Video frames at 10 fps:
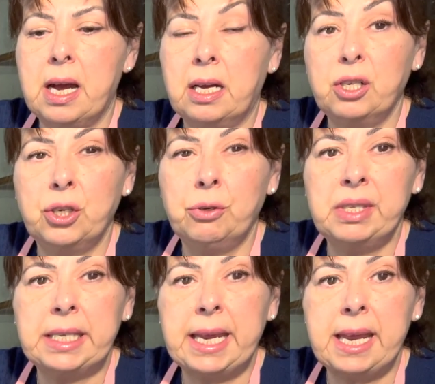to
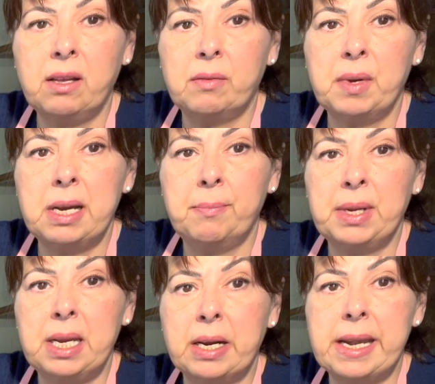scale. It might have
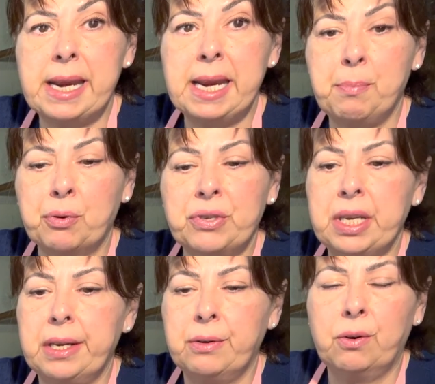been
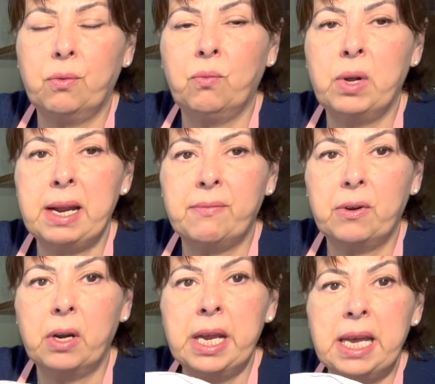98% or whatever.